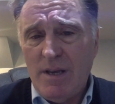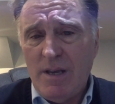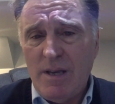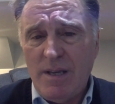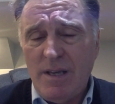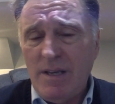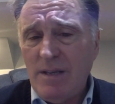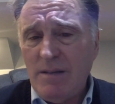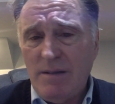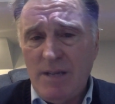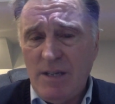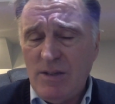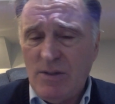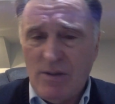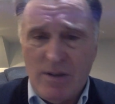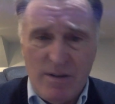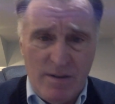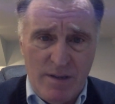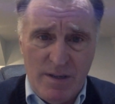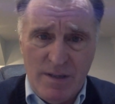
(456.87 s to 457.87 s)

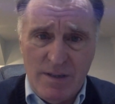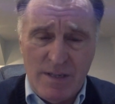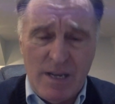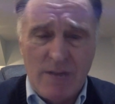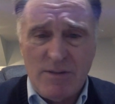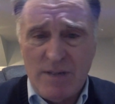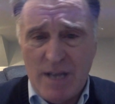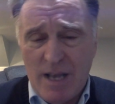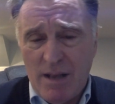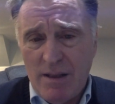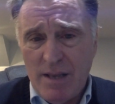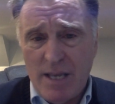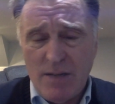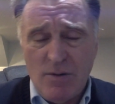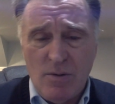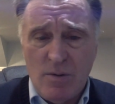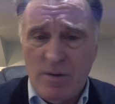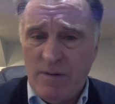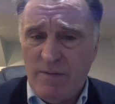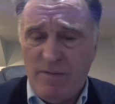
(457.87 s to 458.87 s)
He's out to L.A.
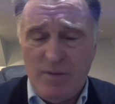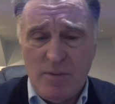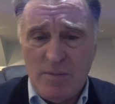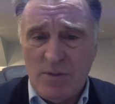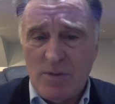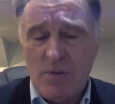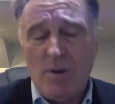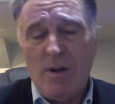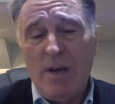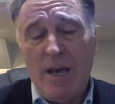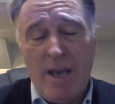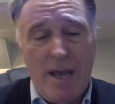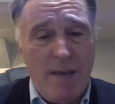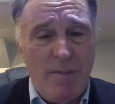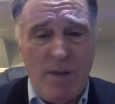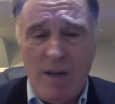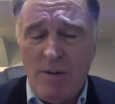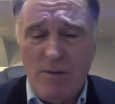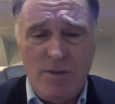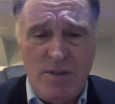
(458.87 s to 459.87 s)
doing a film score. I
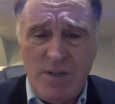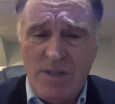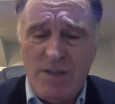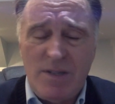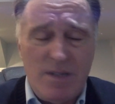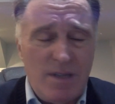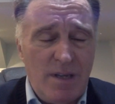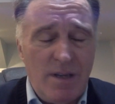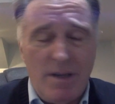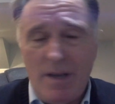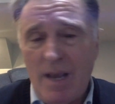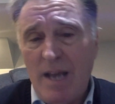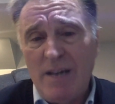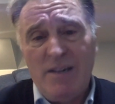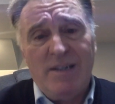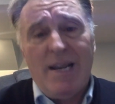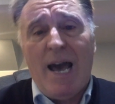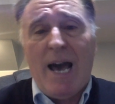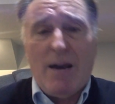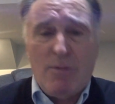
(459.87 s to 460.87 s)
mean, it was just, and
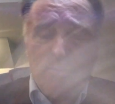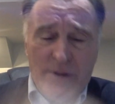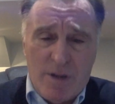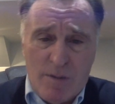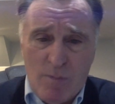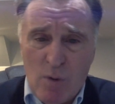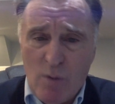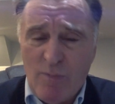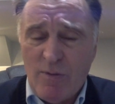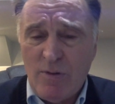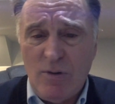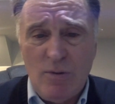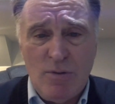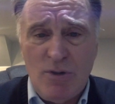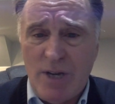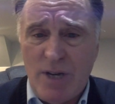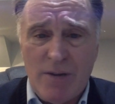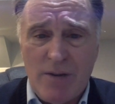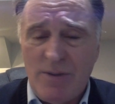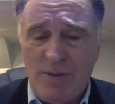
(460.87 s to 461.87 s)
Doc would come over and do
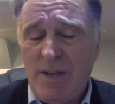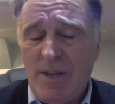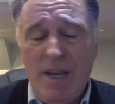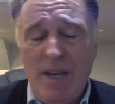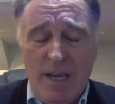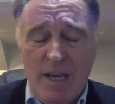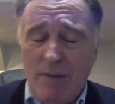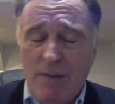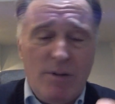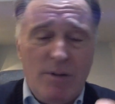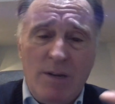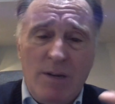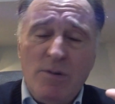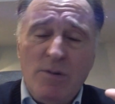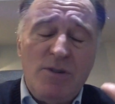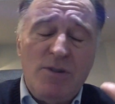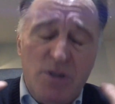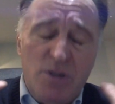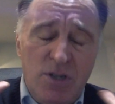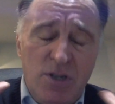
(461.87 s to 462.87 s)
jingles. It
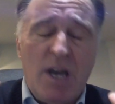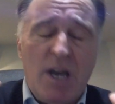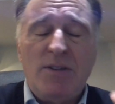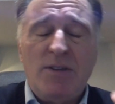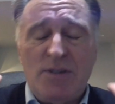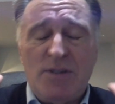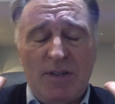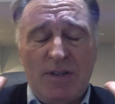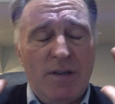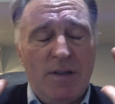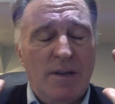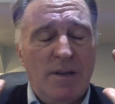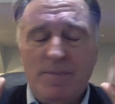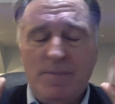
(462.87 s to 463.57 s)
was just